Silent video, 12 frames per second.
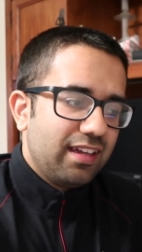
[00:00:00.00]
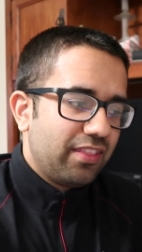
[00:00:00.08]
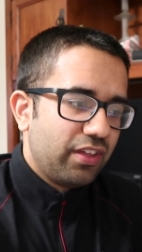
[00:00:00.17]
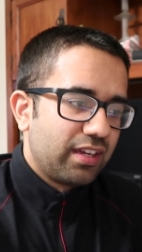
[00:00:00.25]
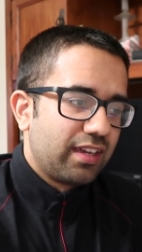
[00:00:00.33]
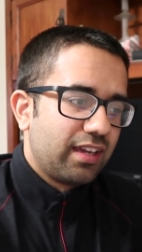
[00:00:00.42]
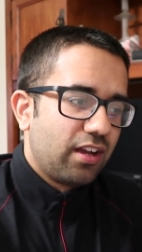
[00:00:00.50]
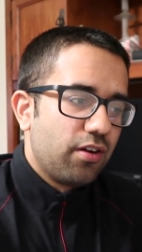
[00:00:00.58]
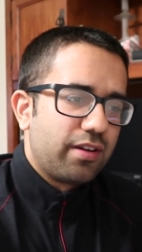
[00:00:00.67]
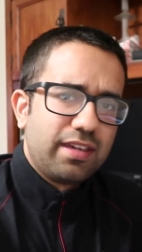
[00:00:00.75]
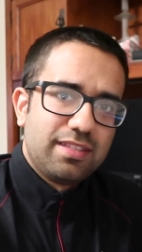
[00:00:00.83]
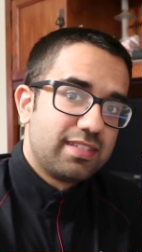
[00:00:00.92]
thinking,
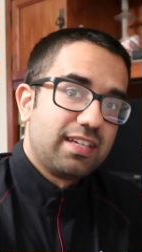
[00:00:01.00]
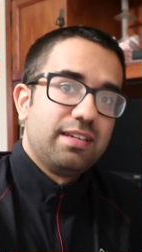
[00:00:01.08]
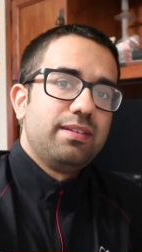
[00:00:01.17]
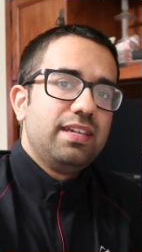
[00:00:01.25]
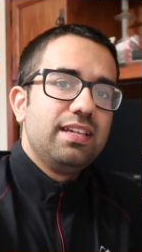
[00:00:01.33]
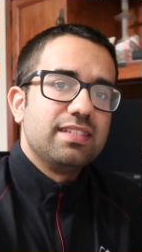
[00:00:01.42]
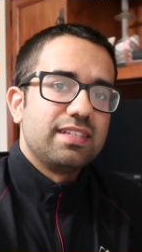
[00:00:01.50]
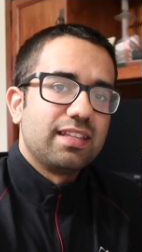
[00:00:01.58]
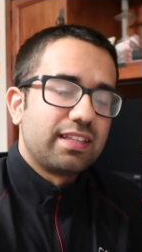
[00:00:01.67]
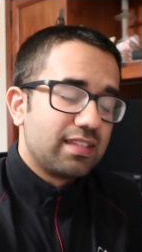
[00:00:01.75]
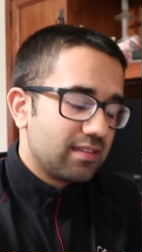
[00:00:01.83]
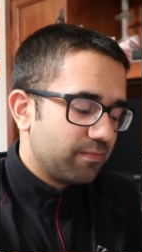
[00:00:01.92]
okay, this is going to be easy.
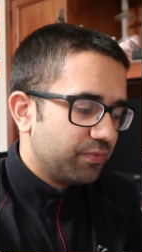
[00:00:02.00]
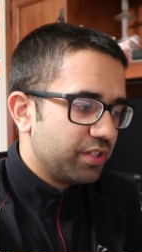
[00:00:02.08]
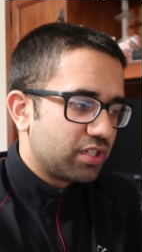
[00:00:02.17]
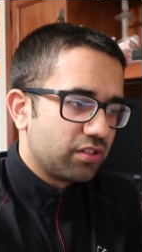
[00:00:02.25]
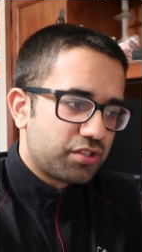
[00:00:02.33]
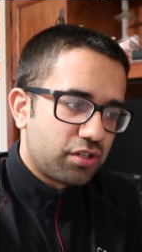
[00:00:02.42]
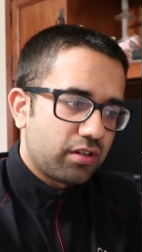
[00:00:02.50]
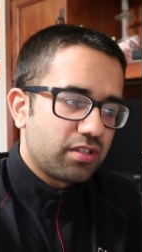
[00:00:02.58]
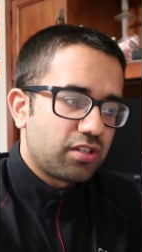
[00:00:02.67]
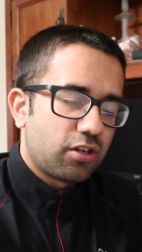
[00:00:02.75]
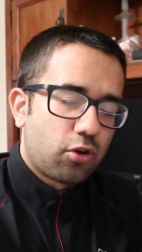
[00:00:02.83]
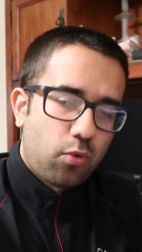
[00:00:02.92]
Like digital
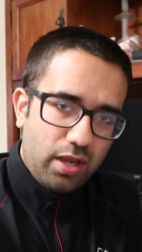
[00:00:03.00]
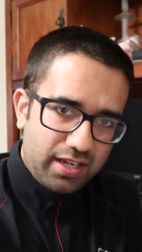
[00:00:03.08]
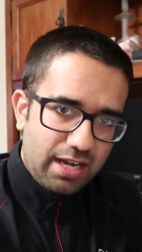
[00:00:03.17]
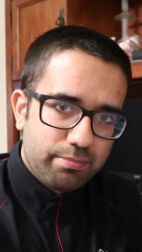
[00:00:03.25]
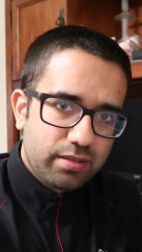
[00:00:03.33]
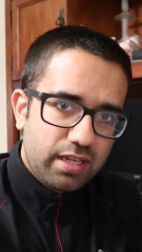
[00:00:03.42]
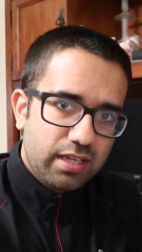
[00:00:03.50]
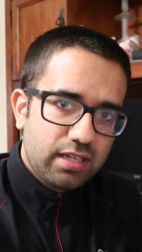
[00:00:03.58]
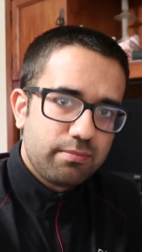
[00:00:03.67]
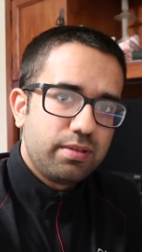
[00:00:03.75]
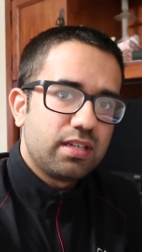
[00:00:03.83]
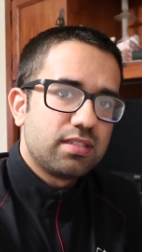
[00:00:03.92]
circuits are quite
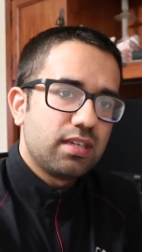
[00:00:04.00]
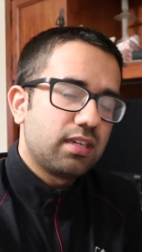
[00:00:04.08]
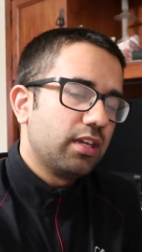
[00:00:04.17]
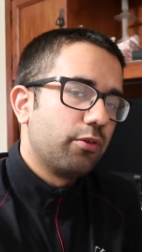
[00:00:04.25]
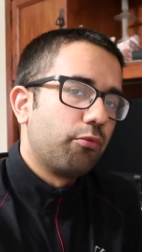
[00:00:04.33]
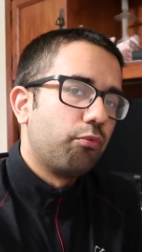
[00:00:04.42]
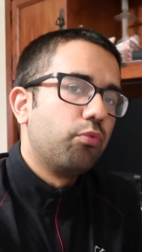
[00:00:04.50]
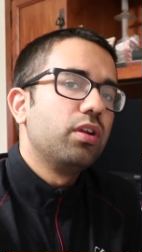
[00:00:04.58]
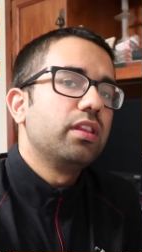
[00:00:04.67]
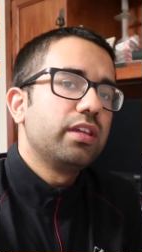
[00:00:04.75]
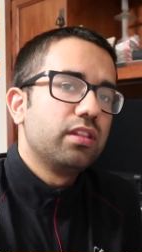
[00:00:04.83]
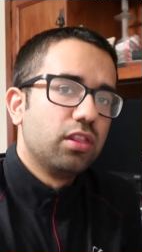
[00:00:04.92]
complicated because they can get
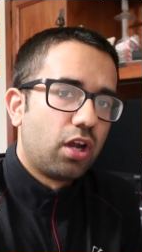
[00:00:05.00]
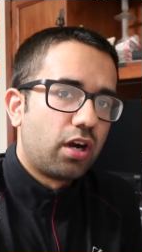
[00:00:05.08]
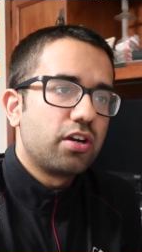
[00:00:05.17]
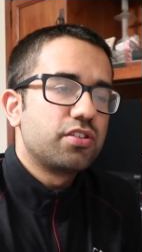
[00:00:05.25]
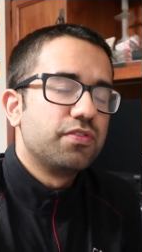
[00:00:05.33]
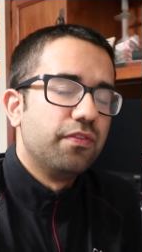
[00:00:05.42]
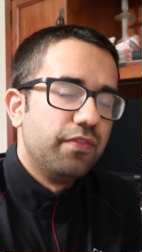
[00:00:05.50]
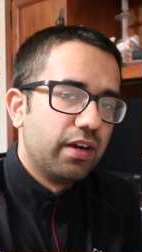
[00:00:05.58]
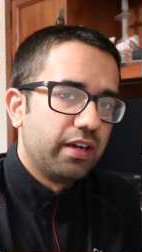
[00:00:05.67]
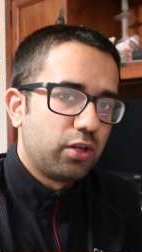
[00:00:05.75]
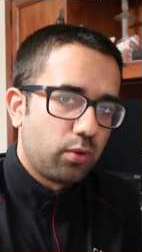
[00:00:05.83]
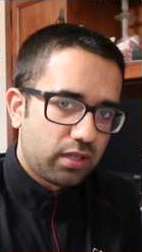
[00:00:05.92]
really large
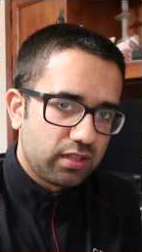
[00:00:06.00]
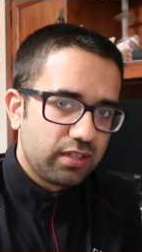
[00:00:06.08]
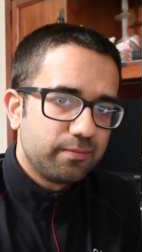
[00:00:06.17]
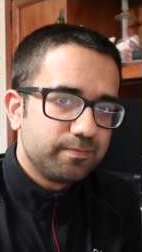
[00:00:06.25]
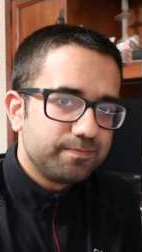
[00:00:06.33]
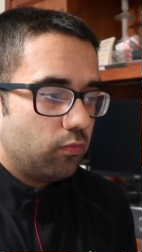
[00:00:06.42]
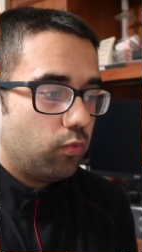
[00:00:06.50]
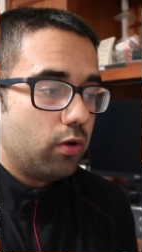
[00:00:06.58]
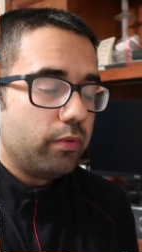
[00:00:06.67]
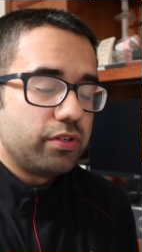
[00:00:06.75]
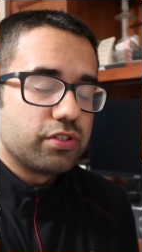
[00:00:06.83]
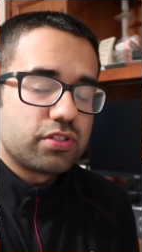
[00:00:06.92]
very quickly.
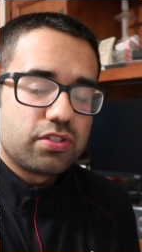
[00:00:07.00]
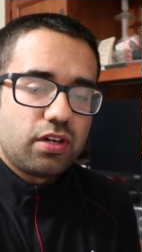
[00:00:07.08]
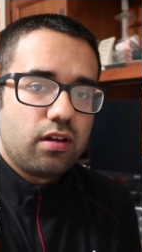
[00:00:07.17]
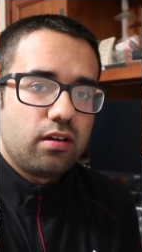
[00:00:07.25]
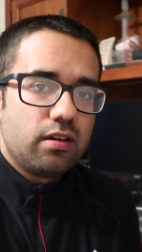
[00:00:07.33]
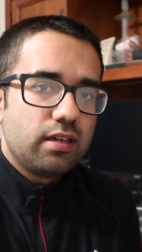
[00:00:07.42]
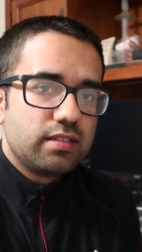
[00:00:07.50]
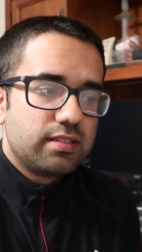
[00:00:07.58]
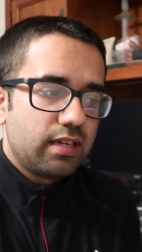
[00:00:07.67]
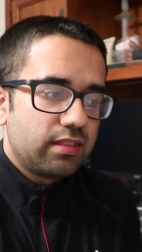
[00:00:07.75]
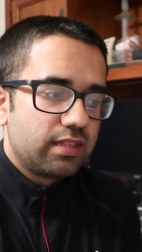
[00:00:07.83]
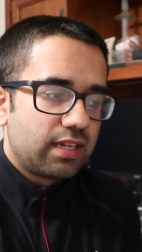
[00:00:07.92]
What we just saw is
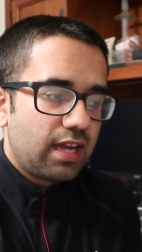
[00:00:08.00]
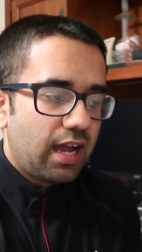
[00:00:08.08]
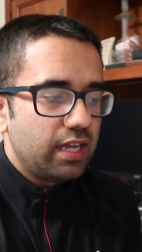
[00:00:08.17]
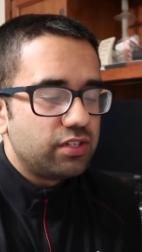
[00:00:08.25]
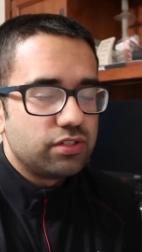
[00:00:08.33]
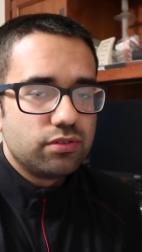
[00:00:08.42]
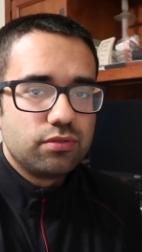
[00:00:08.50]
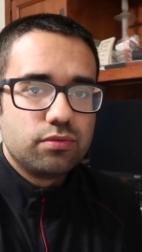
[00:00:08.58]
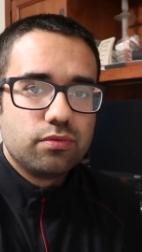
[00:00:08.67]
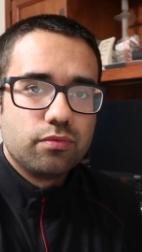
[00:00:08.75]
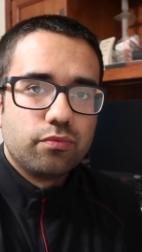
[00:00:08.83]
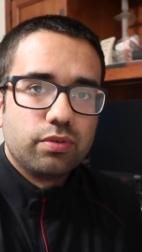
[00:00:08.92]
that the
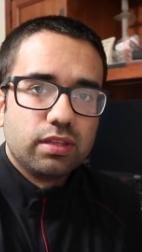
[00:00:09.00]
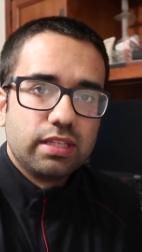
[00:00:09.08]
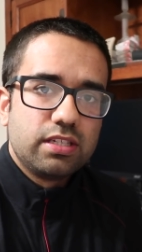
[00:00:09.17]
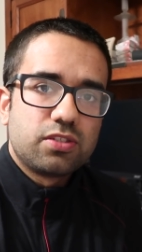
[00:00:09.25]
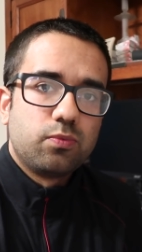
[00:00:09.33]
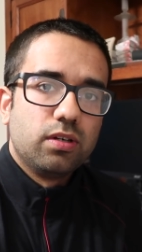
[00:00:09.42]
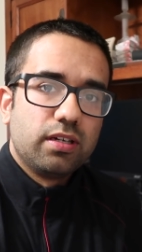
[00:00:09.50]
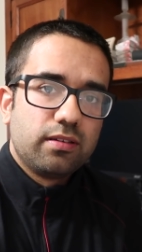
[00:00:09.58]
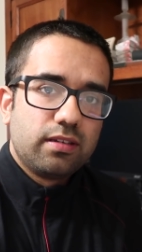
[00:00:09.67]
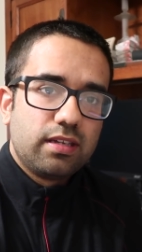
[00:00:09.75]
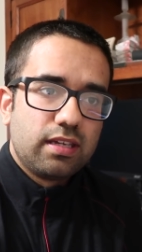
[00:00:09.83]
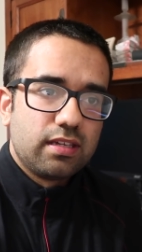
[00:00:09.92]
kaiju release
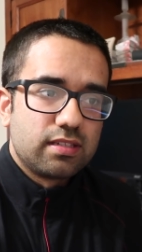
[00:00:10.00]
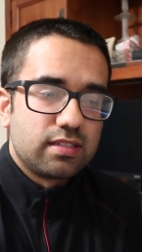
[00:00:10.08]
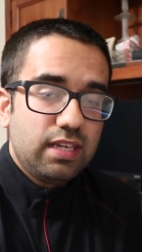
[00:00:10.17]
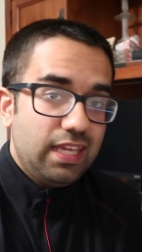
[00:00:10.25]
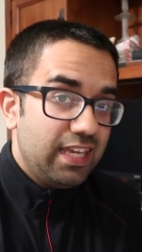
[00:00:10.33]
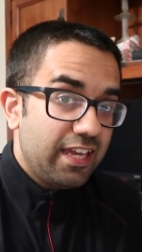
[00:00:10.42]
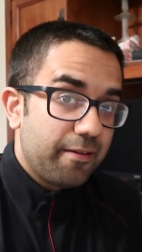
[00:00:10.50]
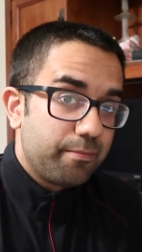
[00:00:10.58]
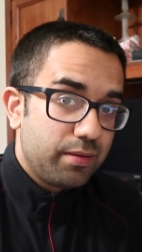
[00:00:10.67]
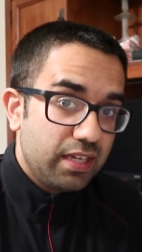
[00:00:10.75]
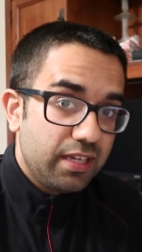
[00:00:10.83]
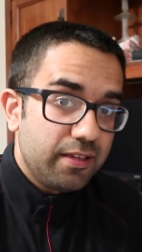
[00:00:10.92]
what is an E M
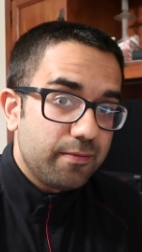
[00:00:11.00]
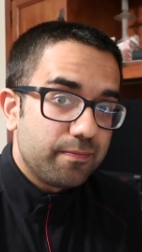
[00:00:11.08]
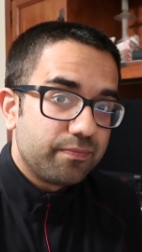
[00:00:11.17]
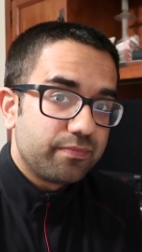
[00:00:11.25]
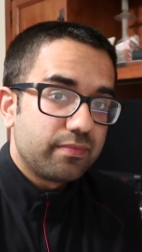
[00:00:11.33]
P,